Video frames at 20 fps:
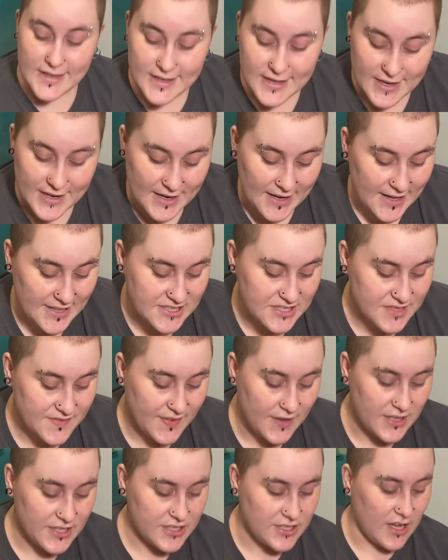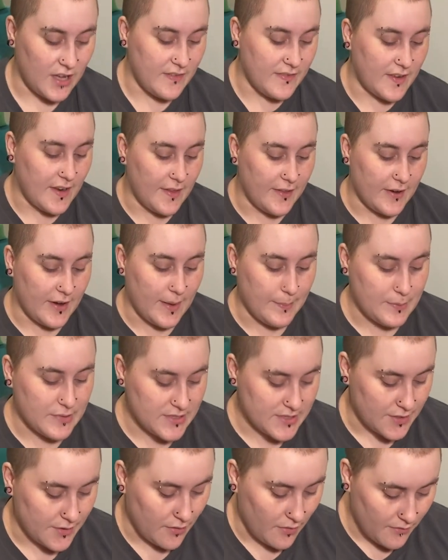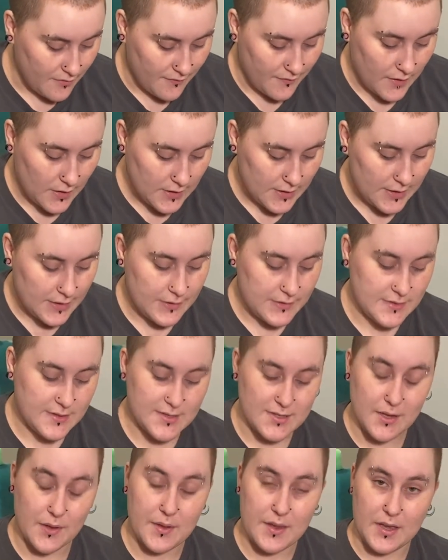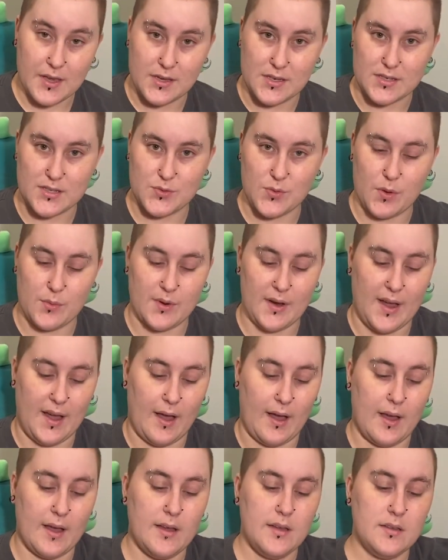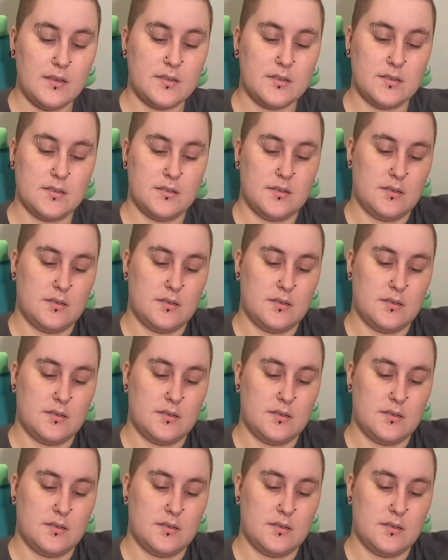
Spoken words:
All right, I just finished off another episode of Fallout, so here's where we're at.